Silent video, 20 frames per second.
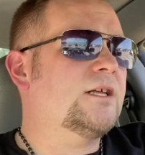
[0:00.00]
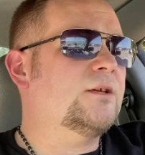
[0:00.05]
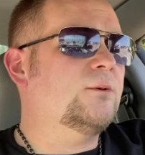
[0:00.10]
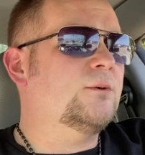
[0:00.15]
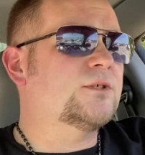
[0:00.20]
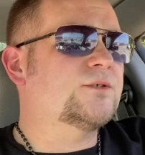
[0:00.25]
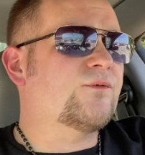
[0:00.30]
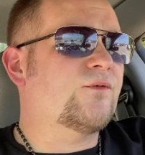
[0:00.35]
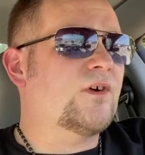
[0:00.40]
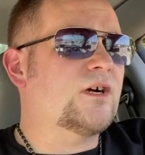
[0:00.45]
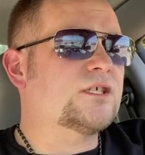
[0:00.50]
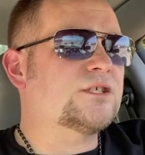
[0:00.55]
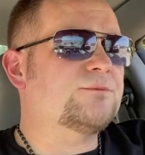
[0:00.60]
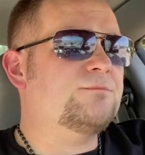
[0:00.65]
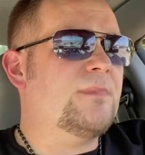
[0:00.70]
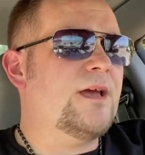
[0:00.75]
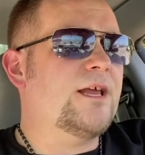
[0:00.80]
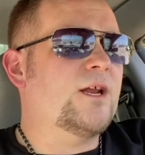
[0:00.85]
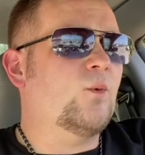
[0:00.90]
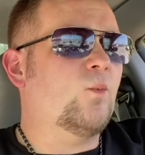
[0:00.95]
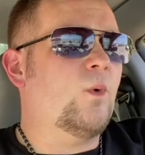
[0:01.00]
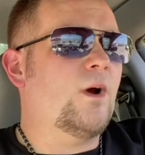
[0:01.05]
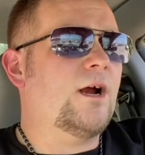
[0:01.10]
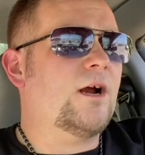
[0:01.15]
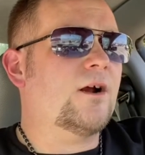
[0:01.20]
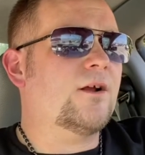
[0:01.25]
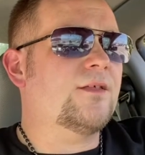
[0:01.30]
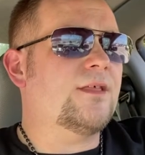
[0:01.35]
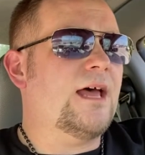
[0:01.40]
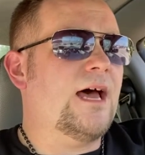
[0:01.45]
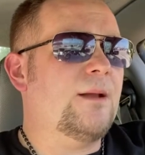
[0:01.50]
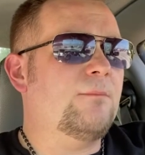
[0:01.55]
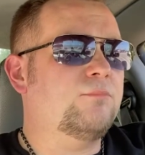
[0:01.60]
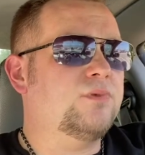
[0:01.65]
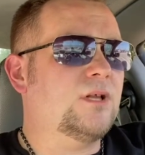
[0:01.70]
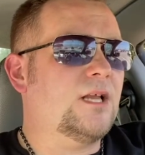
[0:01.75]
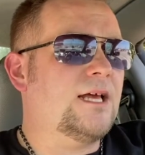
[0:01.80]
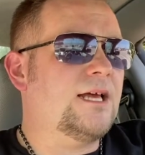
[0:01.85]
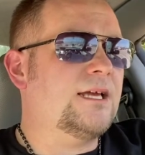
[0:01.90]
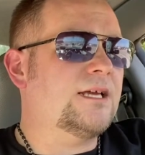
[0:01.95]
was first made aware that
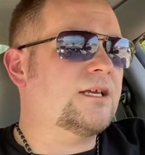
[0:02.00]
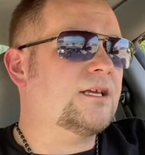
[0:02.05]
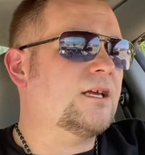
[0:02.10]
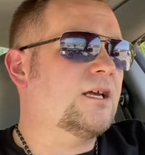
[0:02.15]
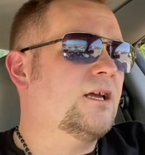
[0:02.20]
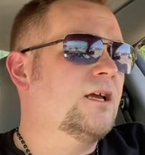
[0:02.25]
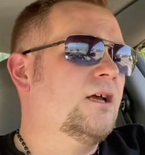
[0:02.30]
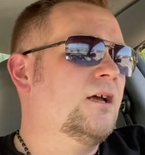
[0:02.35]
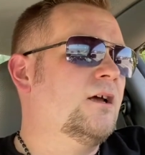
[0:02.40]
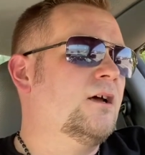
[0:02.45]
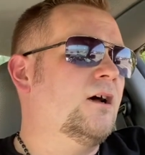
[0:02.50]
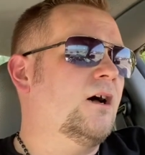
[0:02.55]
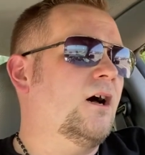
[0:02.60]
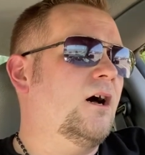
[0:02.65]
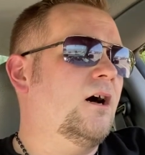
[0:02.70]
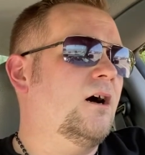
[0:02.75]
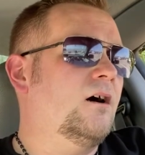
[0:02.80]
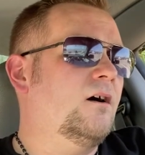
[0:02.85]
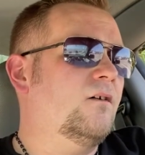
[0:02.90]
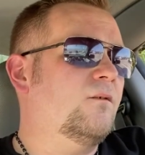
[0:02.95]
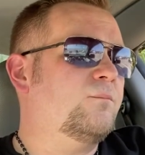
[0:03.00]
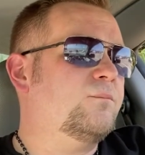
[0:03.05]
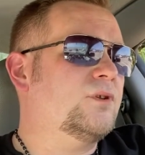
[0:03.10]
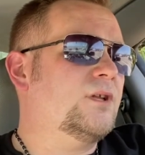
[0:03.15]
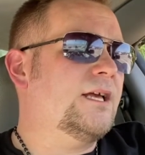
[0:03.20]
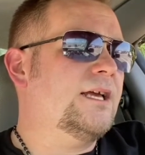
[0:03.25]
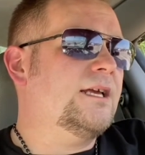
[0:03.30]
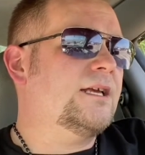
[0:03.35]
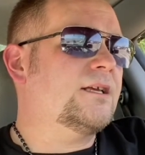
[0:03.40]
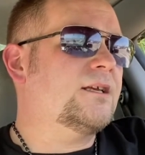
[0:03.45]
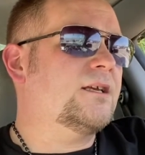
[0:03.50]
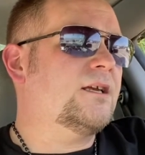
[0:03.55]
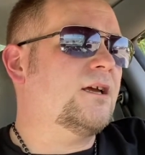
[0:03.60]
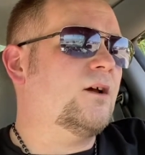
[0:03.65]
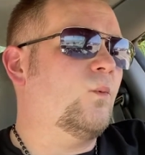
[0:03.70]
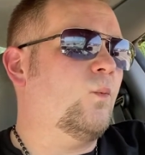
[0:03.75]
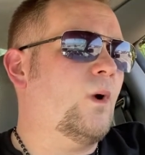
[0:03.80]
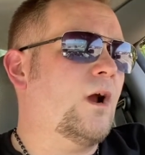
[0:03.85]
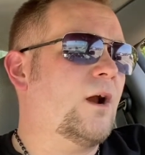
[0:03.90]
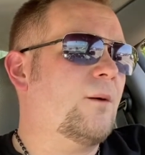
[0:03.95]
blank of blank,
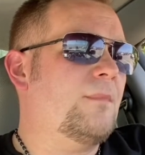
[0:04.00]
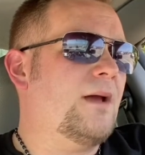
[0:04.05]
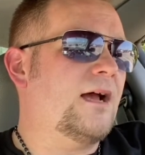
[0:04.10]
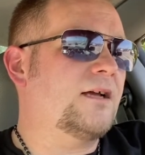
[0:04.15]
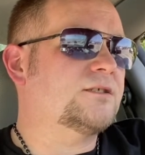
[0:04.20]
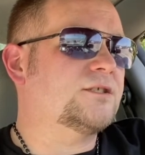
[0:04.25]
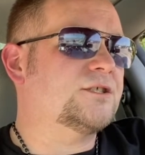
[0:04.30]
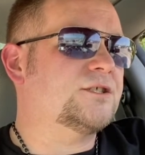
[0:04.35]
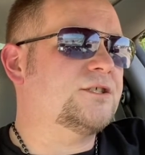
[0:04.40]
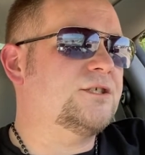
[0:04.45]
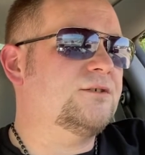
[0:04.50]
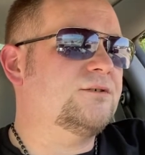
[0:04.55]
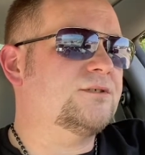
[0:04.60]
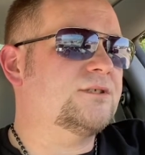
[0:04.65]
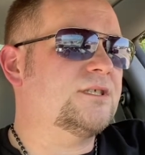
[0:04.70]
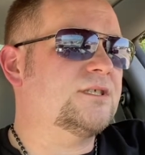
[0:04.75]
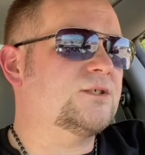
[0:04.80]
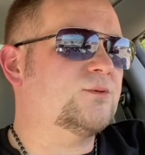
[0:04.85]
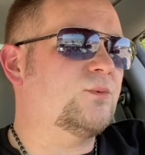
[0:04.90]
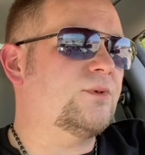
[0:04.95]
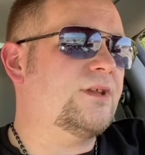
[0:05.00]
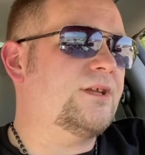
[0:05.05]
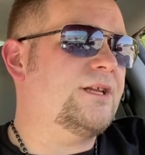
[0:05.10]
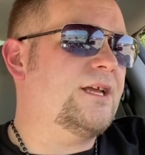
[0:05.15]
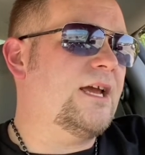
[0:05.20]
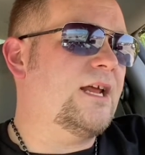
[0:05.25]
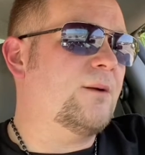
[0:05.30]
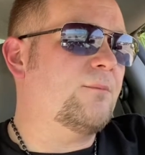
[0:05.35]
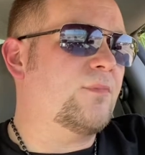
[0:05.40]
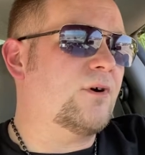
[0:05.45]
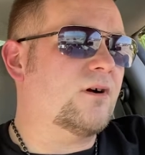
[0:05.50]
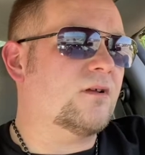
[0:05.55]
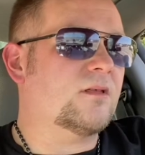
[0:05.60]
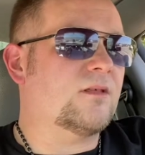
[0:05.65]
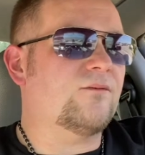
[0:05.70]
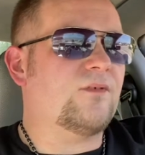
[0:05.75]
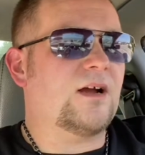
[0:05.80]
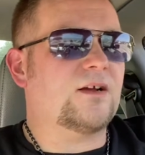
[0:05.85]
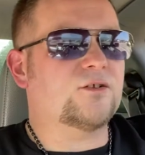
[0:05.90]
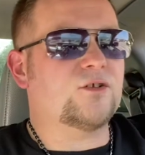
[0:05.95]
Ware, Massachusetts, with the date of birth
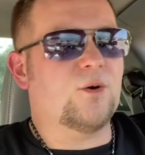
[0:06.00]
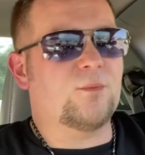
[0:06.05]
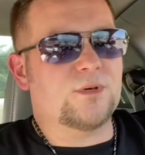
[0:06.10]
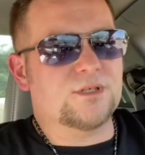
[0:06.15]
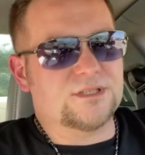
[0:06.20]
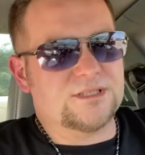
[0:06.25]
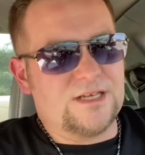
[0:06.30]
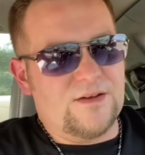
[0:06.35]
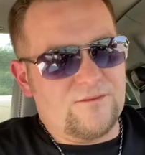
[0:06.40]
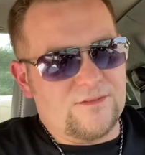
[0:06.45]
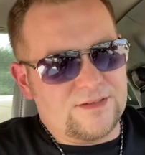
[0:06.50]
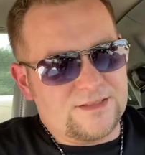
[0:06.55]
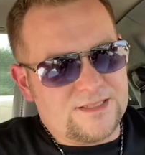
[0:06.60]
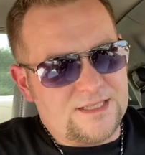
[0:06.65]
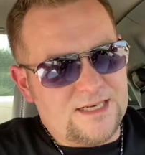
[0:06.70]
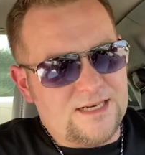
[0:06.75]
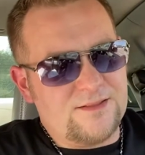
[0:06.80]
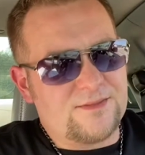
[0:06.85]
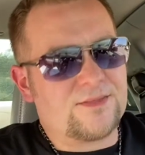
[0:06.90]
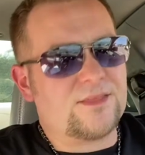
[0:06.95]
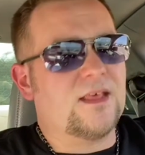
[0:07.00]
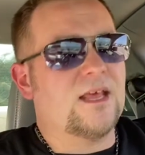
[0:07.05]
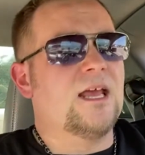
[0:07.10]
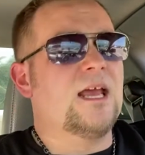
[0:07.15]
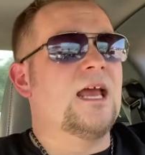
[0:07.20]
of October 17th,